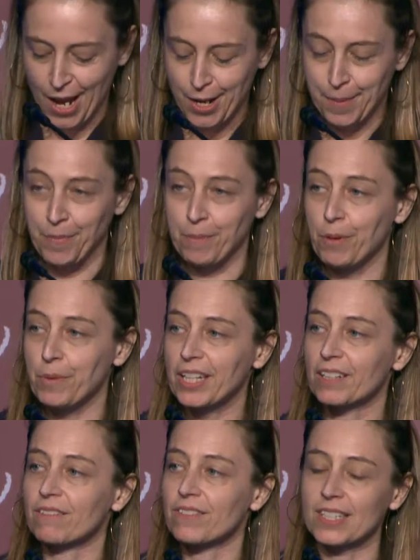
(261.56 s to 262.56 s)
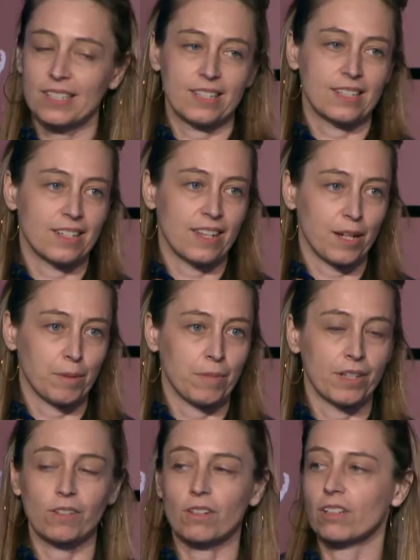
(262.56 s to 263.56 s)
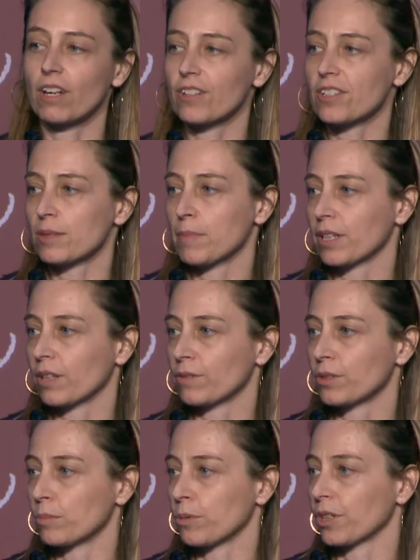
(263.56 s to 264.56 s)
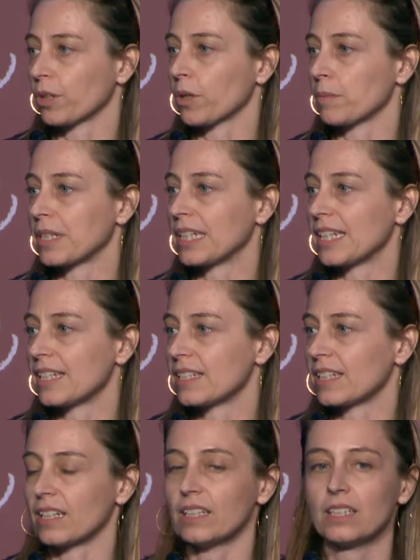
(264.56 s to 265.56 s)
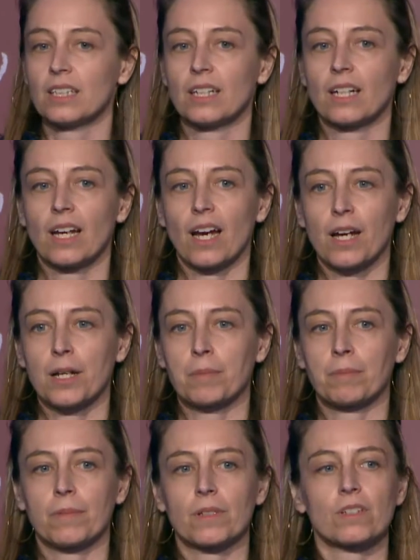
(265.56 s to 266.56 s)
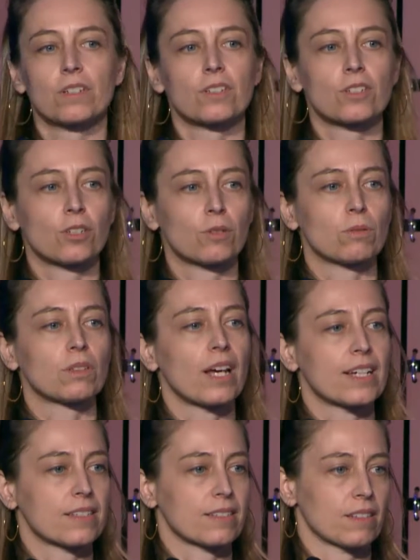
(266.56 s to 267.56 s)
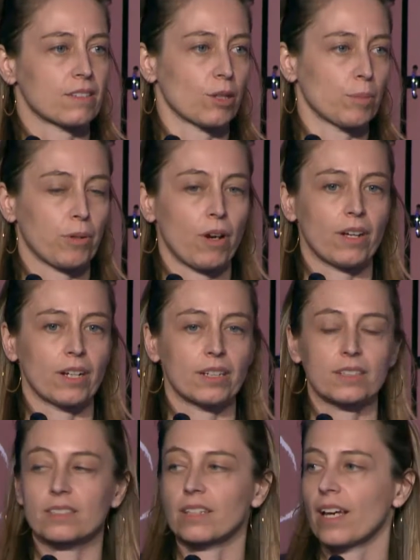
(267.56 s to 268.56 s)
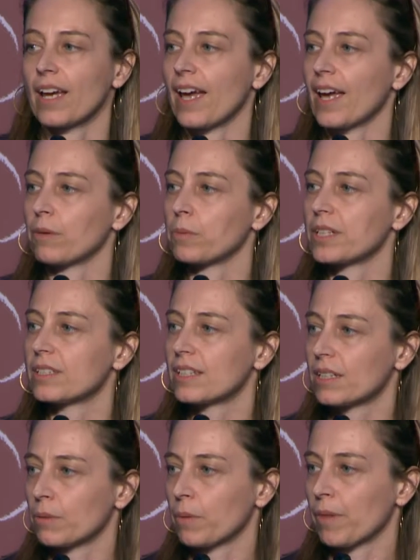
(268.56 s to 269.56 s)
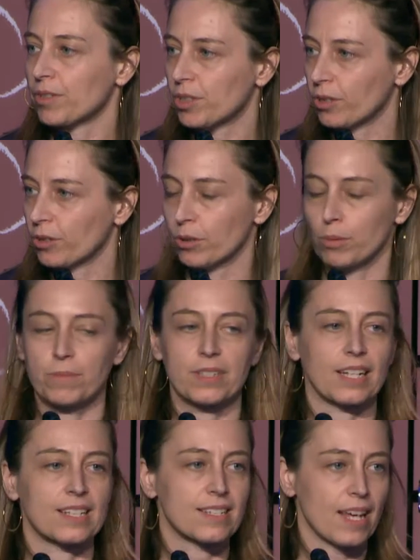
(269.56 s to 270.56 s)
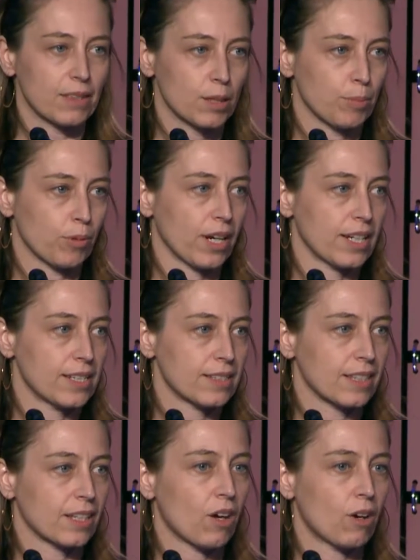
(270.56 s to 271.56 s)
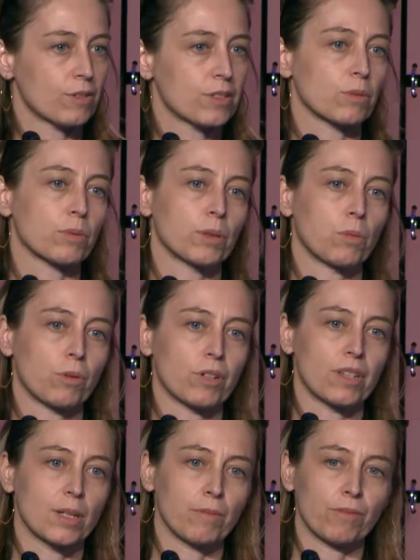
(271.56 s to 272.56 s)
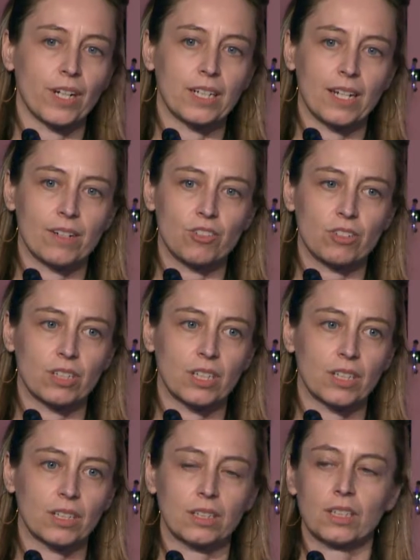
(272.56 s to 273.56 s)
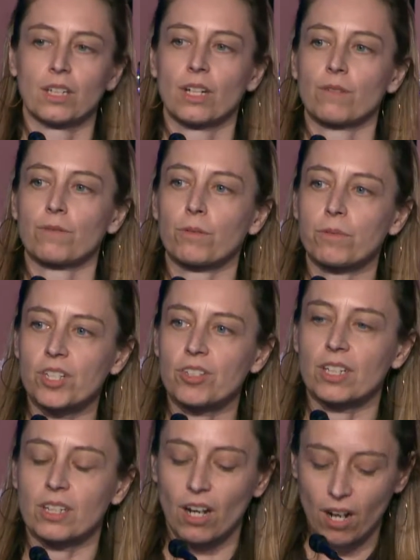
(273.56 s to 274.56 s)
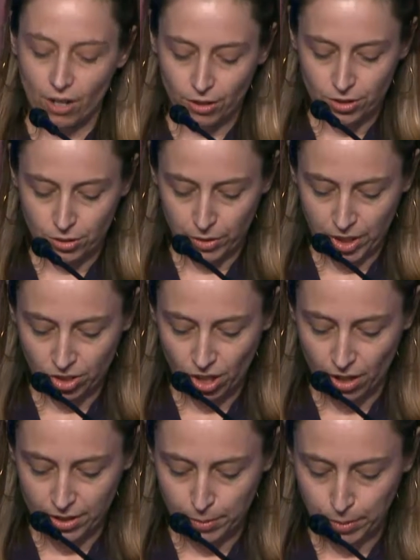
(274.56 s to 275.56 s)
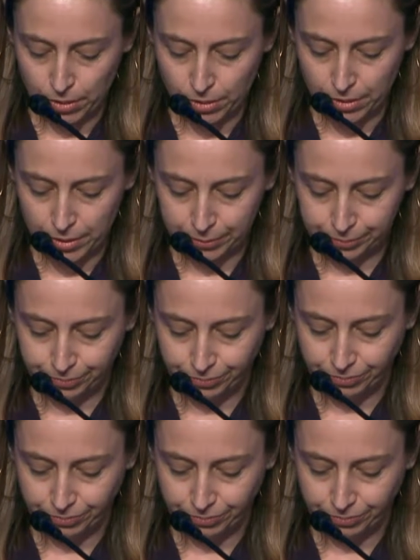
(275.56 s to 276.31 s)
But we convinced them, and they're the largest maker of newborn equipment in India, to license our product. And we did it with terms that set the price and also rewarded them financially for reaching the hard-to-reach hospitals.